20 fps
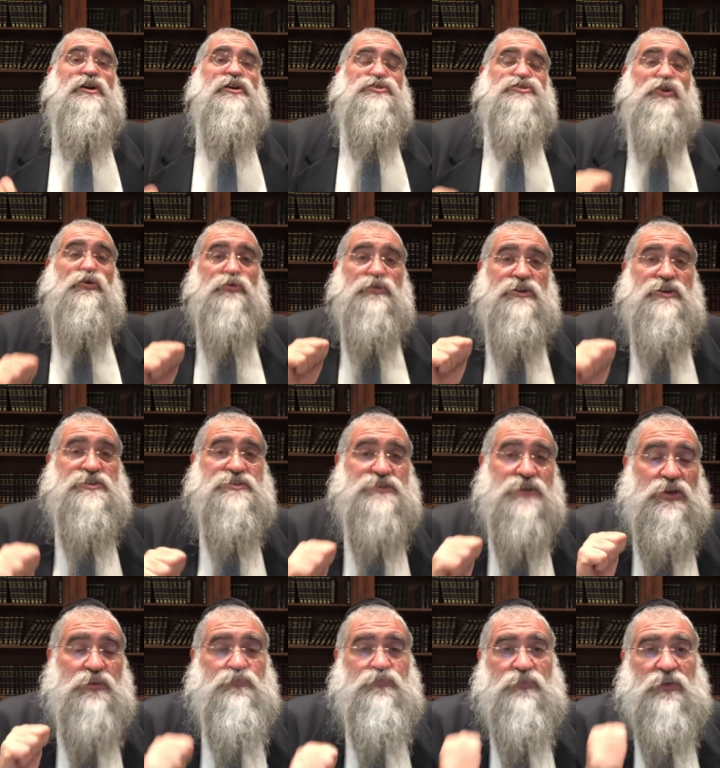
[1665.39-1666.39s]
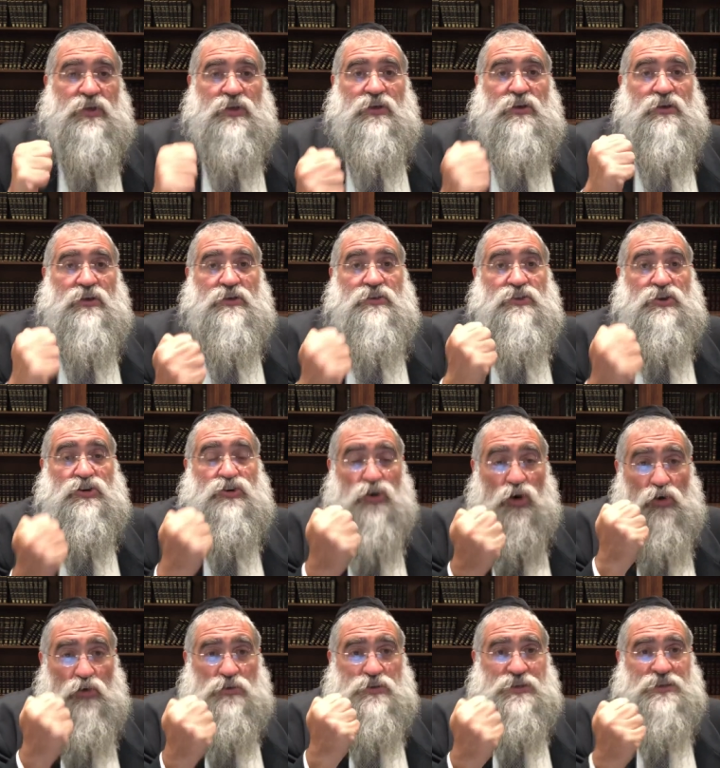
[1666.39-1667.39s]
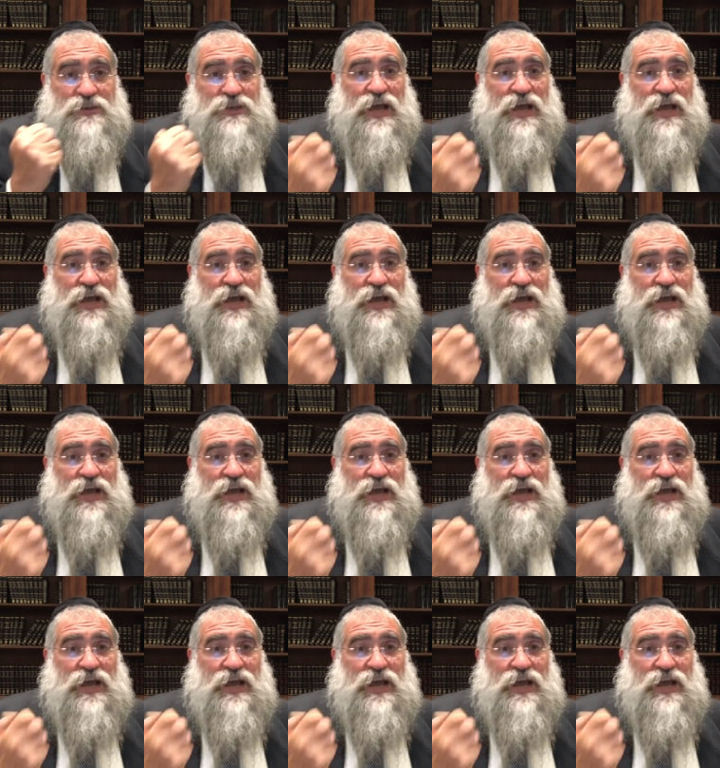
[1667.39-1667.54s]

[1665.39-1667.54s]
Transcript: So there's the goal in